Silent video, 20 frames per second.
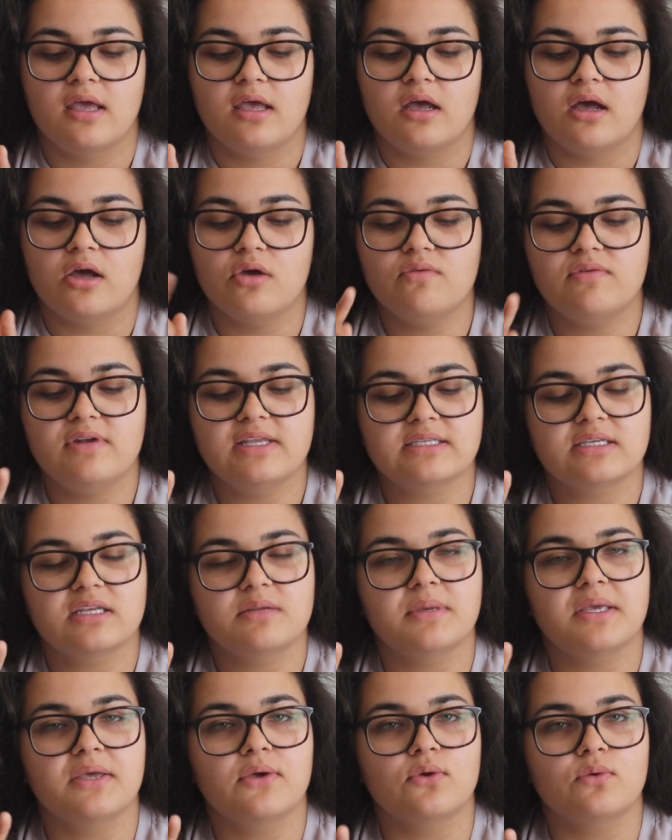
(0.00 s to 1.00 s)
Hopefully it's going
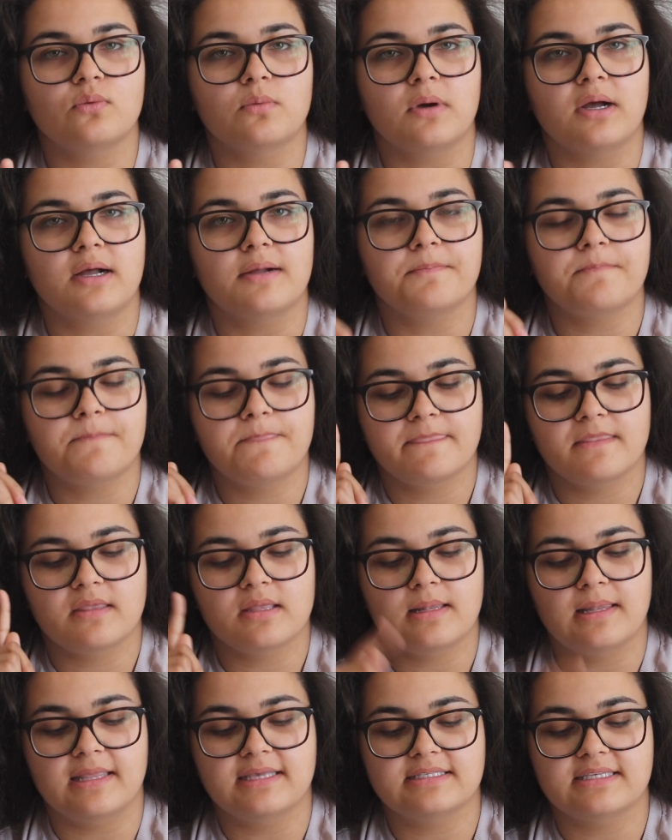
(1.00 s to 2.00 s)
to be a good one.
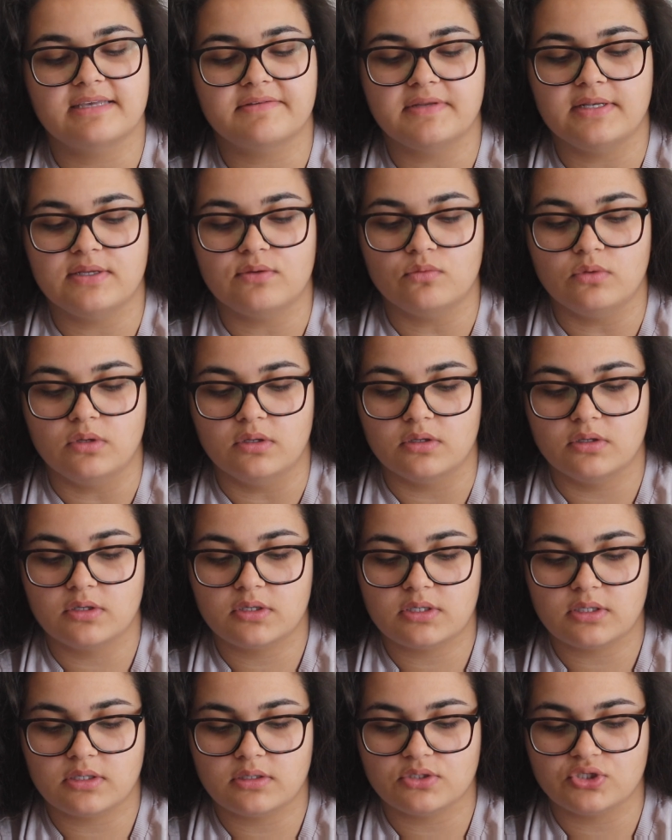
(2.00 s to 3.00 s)
Let's have a little
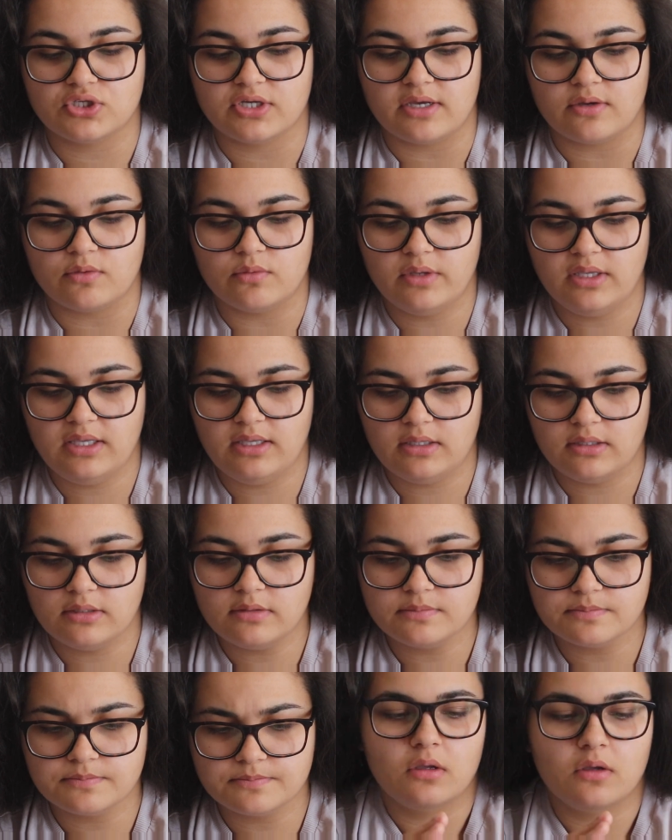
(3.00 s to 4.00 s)
look, shall we?
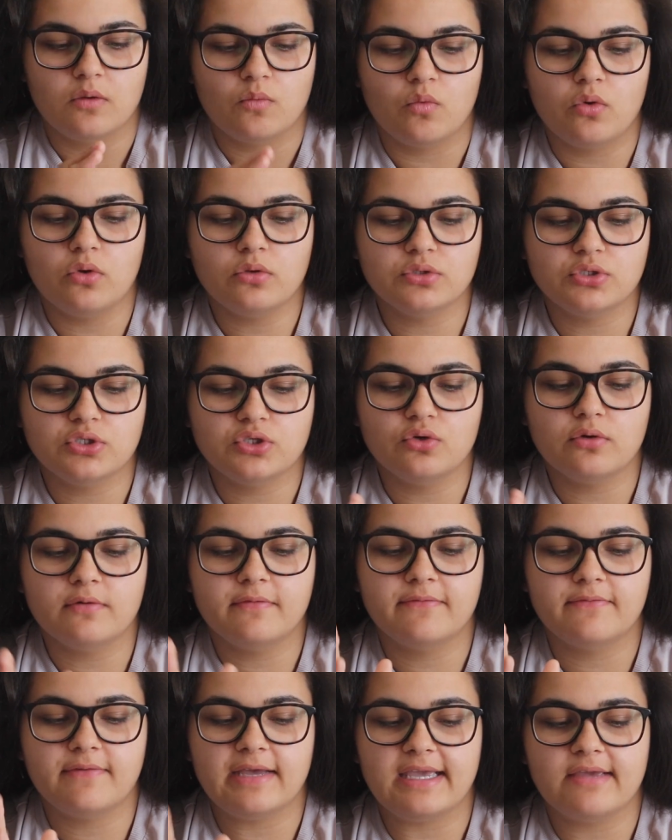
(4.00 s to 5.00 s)
What's your
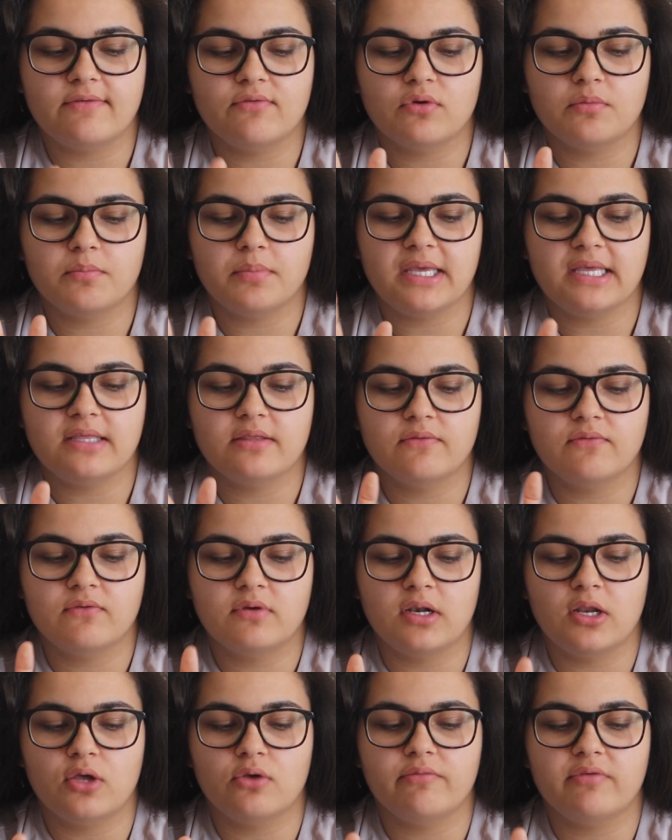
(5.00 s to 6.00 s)
favourite piece of
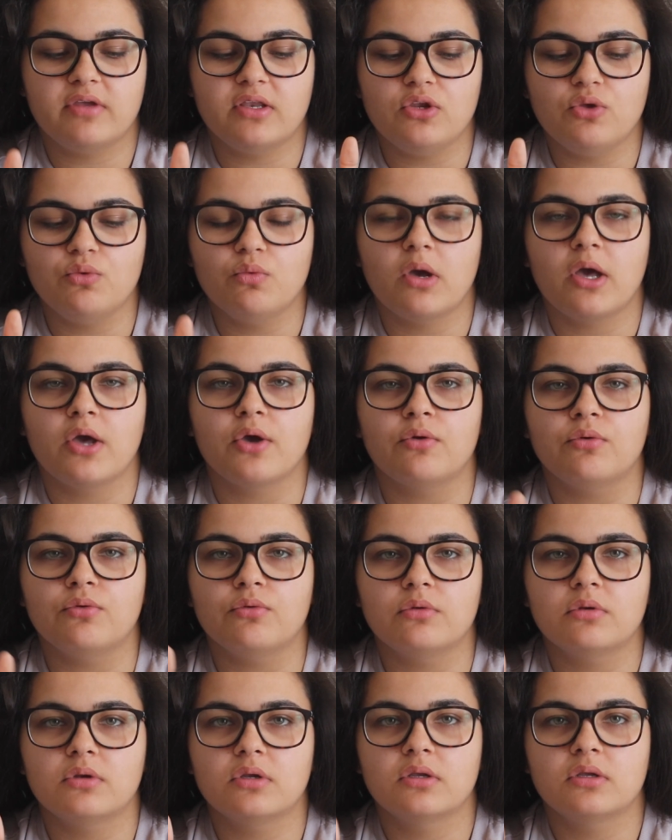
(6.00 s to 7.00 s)
clothing you
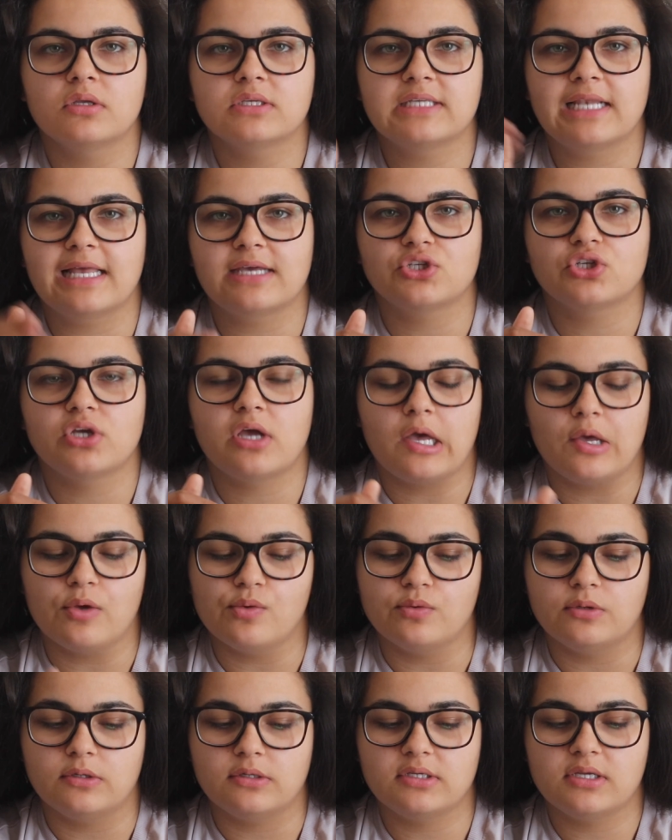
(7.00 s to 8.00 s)

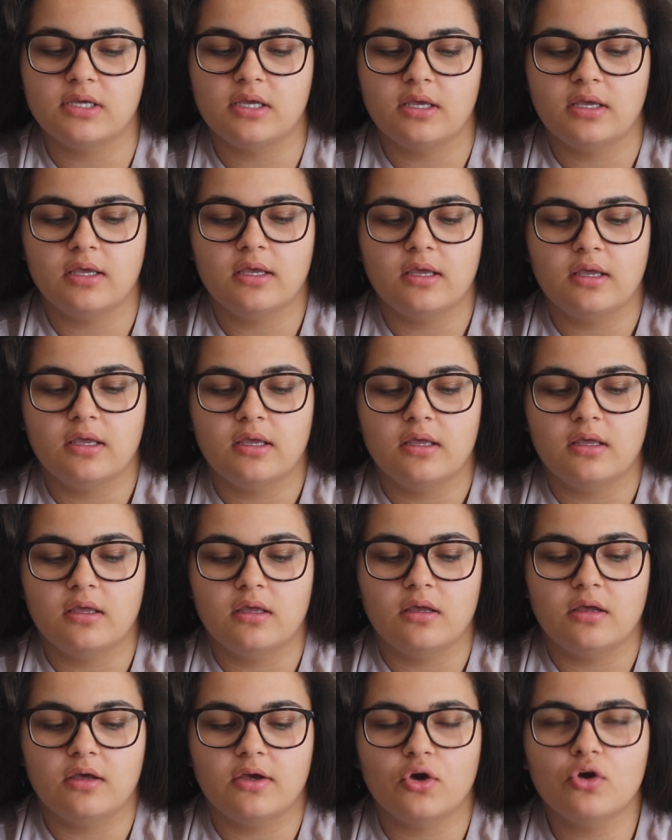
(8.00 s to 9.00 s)
own/owned?
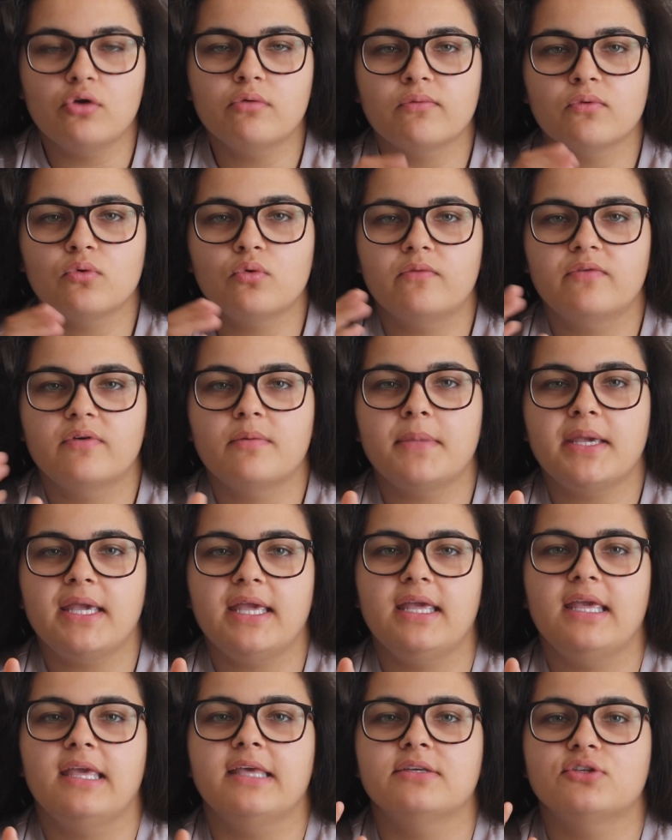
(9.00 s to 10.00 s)
overall for
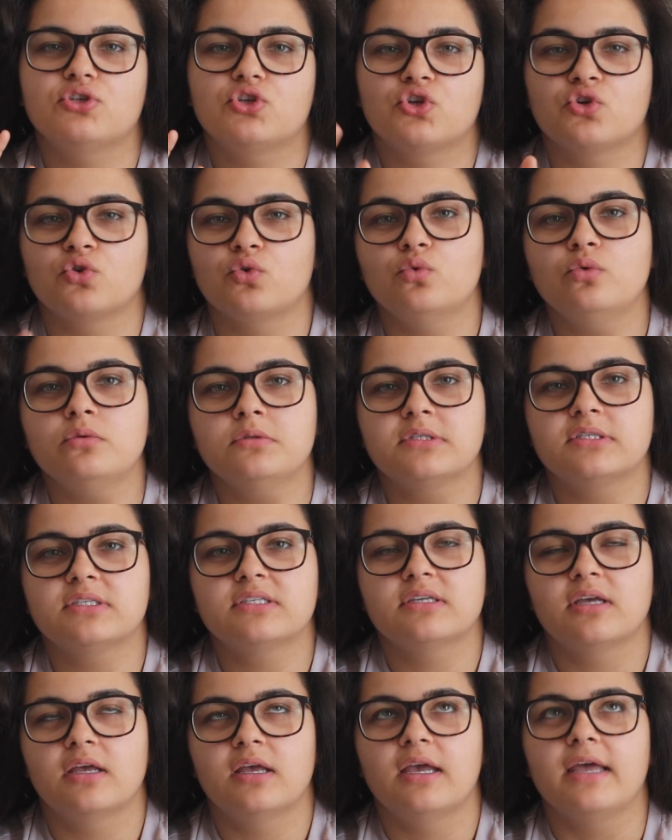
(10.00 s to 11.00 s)
me it's
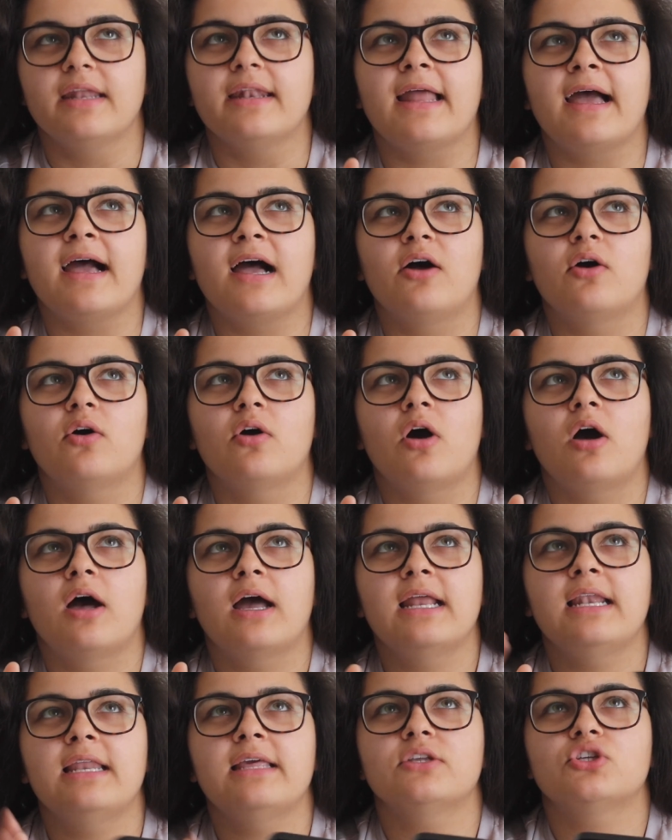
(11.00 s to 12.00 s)
shorts. Now
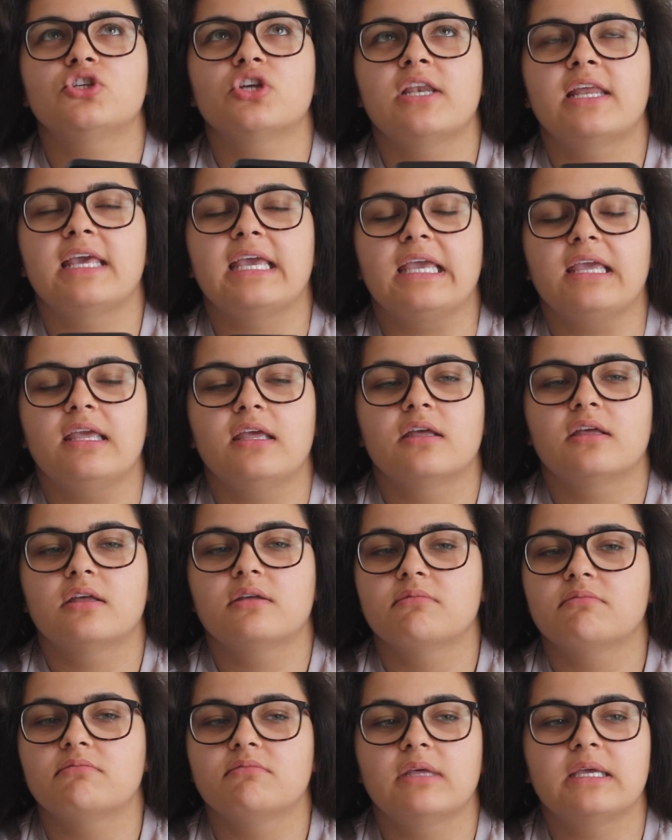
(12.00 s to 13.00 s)
I literally,
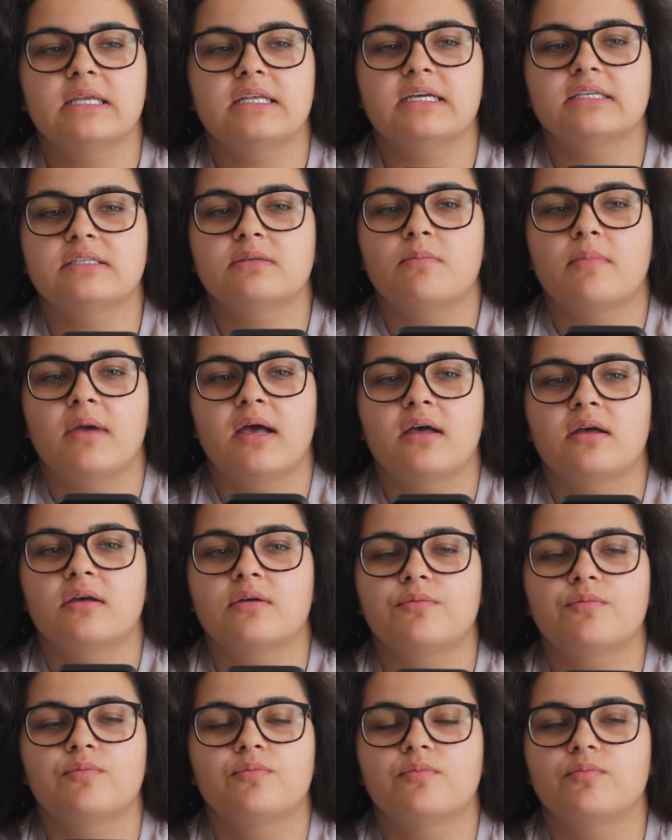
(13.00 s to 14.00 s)
it doesn't
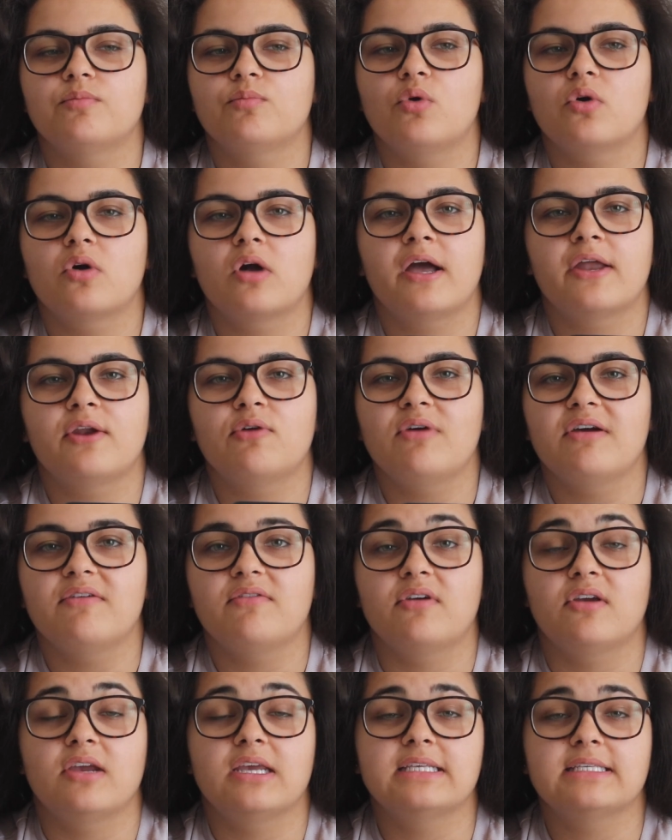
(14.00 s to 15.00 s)
matter what kind of
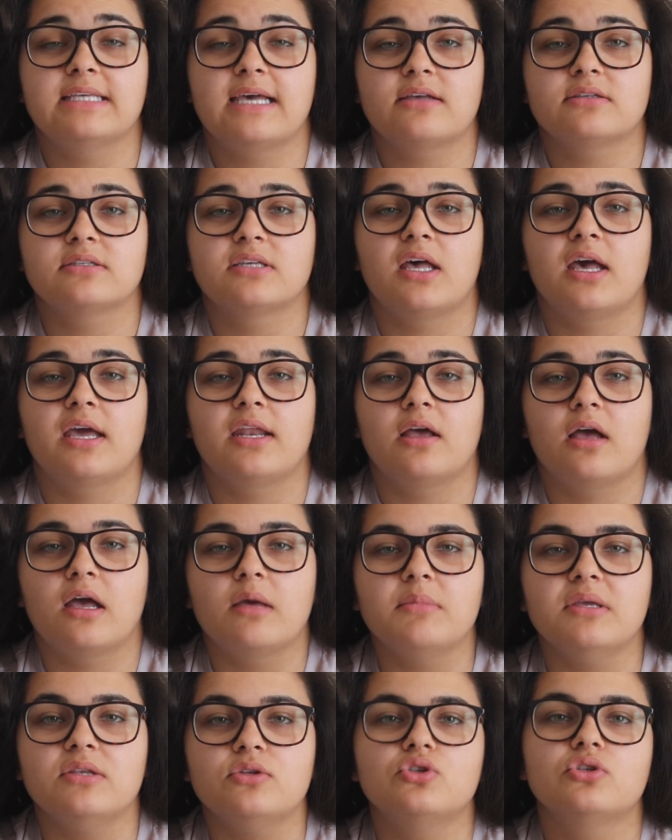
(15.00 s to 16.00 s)
weather it is outside,
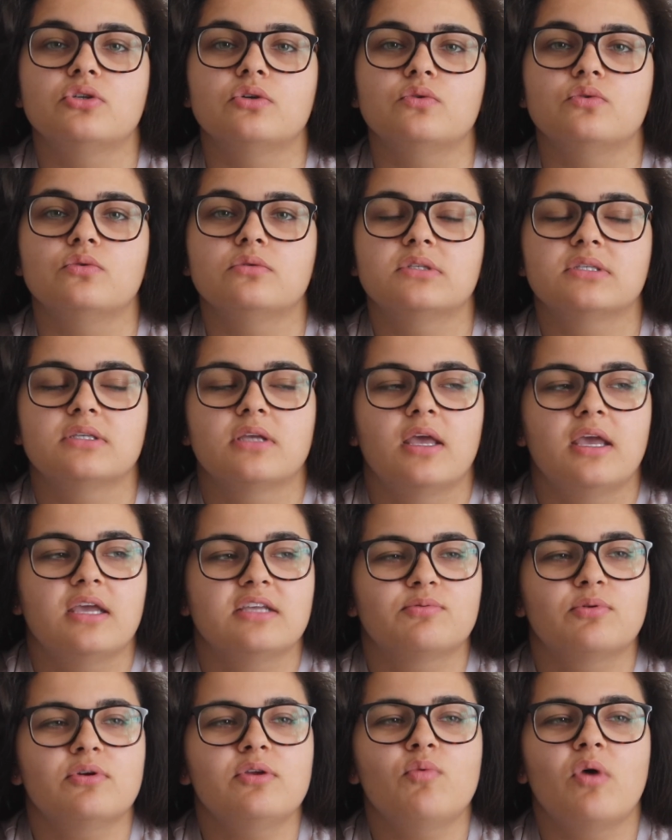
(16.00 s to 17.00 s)
I'm in shorts. It's
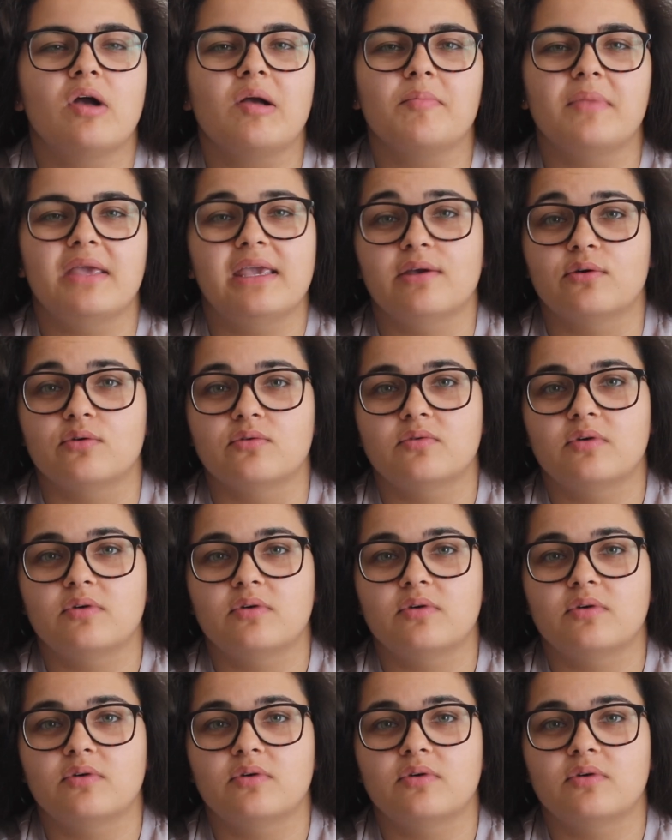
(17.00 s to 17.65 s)
probably why I'm ill,